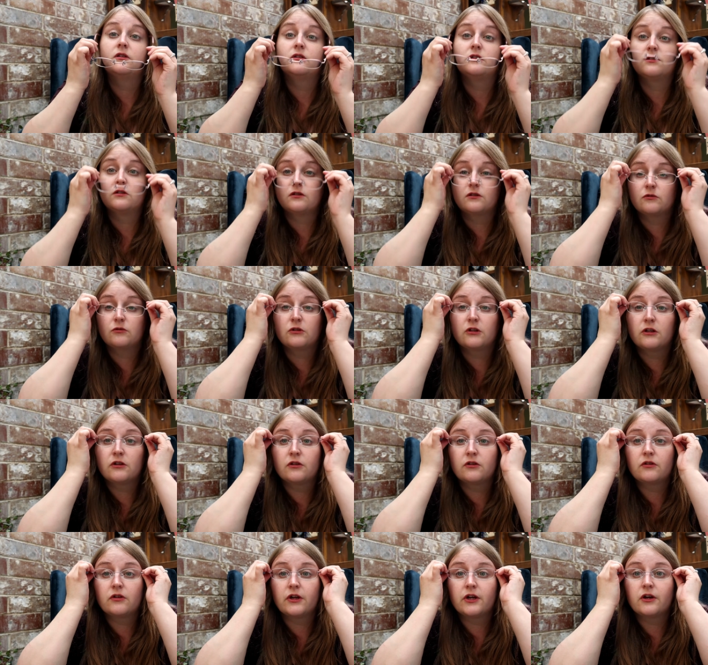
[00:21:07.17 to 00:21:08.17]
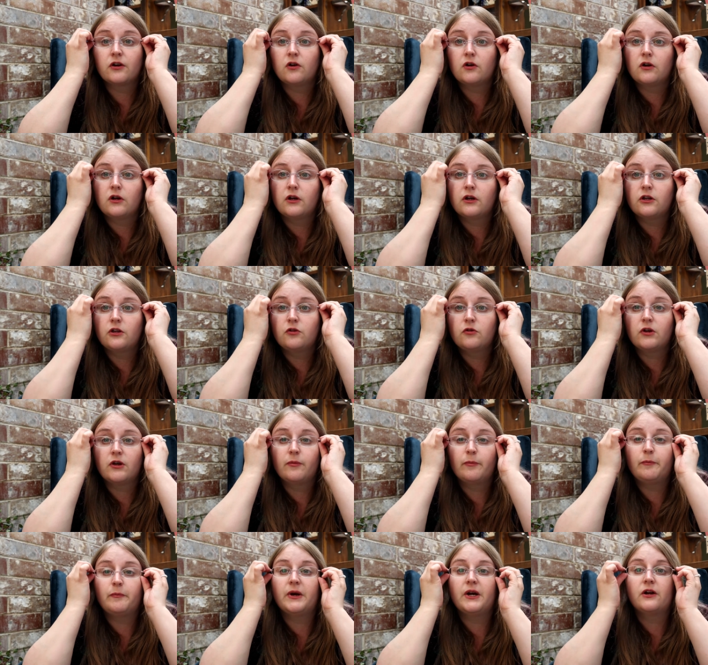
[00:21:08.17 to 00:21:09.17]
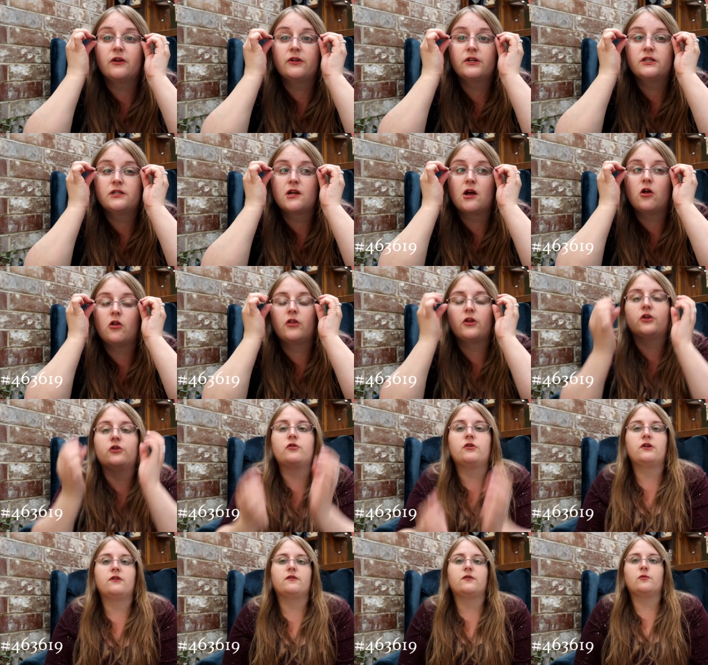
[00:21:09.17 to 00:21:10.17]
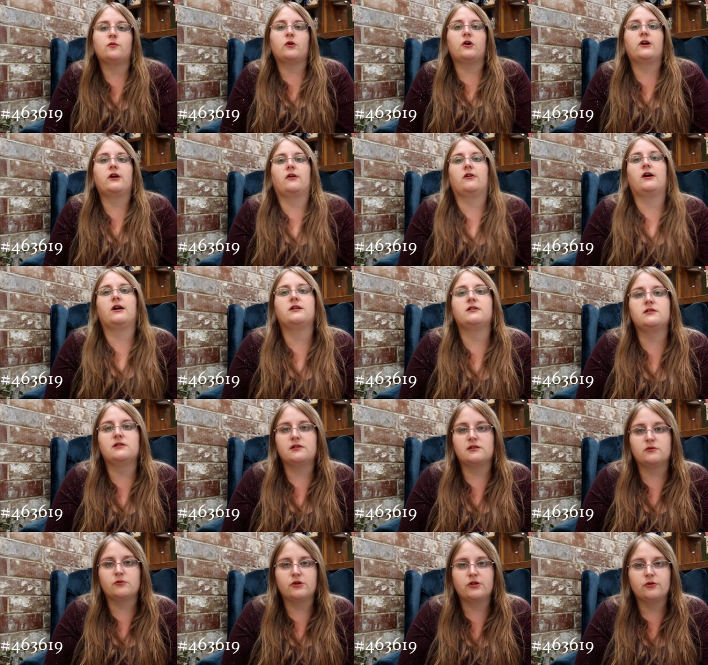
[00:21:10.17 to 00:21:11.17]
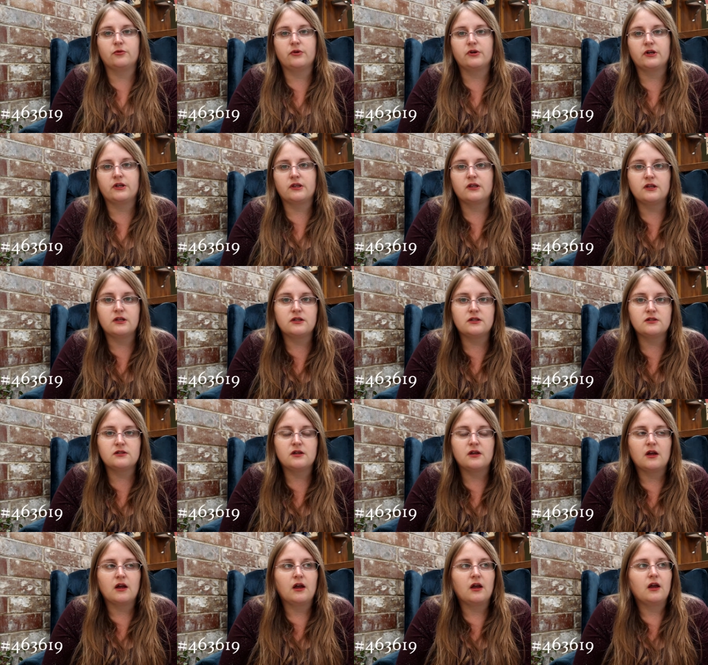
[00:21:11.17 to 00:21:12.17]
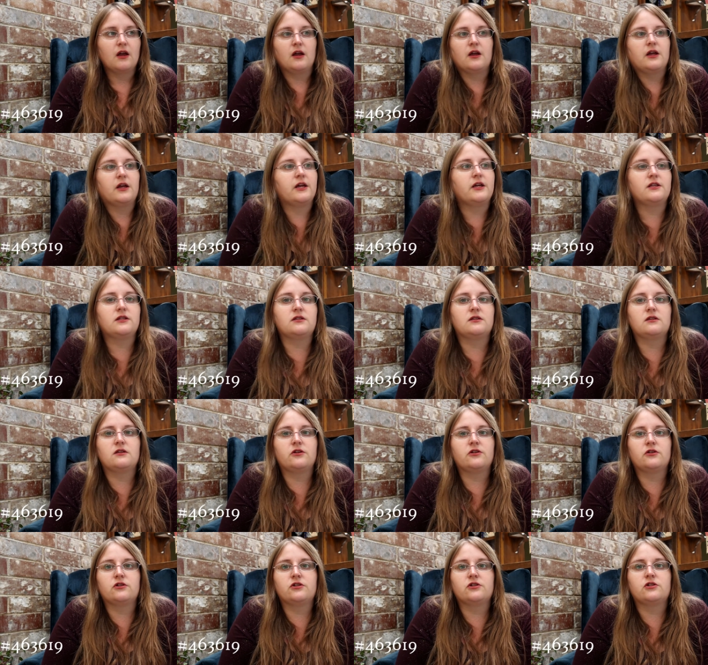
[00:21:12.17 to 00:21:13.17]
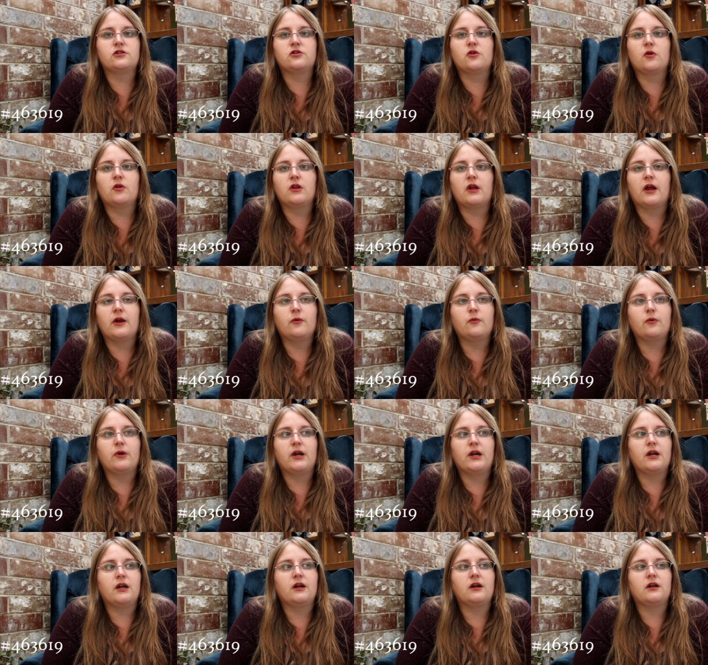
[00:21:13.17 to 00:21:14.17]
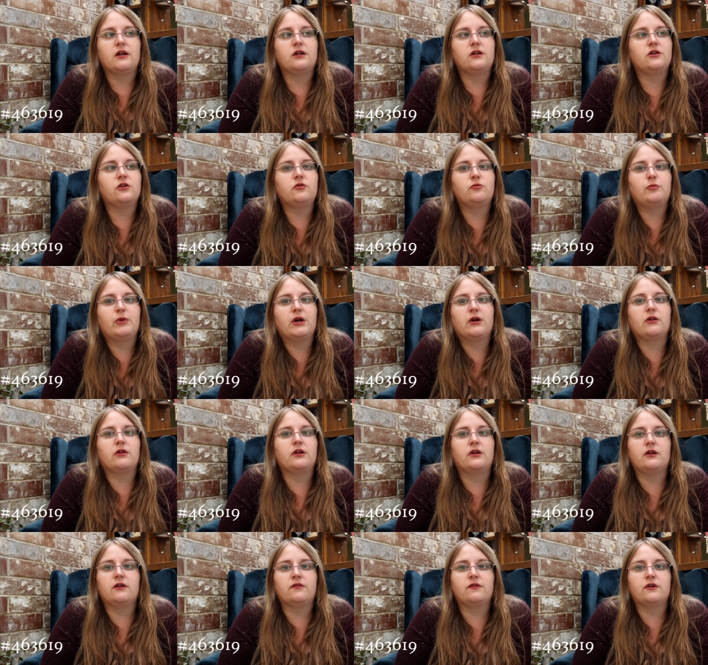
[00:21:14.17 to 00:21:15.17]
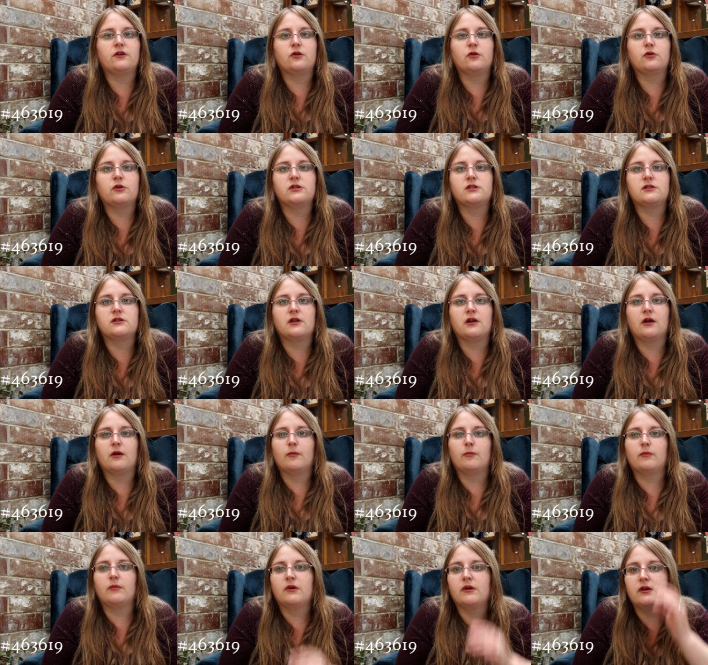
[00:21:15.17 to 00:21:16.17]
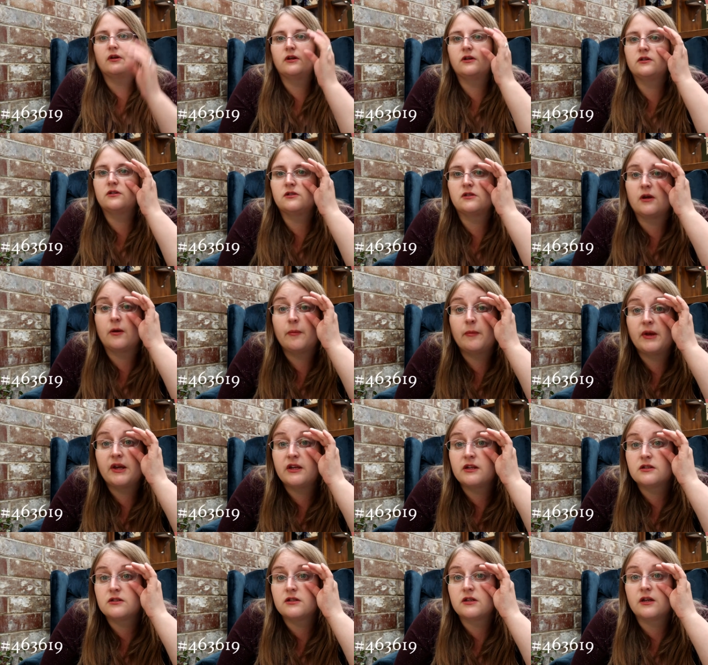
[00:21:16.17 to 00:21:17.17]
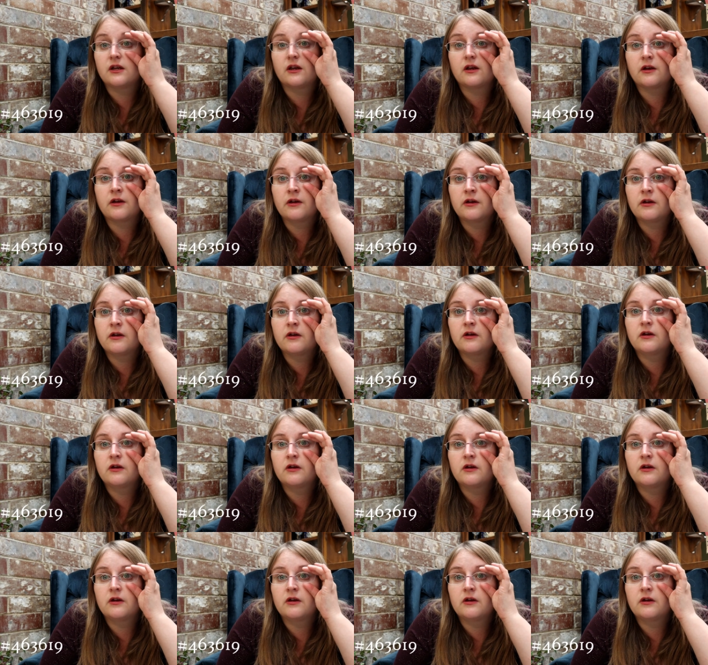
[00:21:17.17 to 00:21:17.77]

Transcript: This is what they look like on. You can barely tell that you're even wearing glasses when you're wearing these. It, they're just so lightweight, eh, you barely even notice them. It's amazing.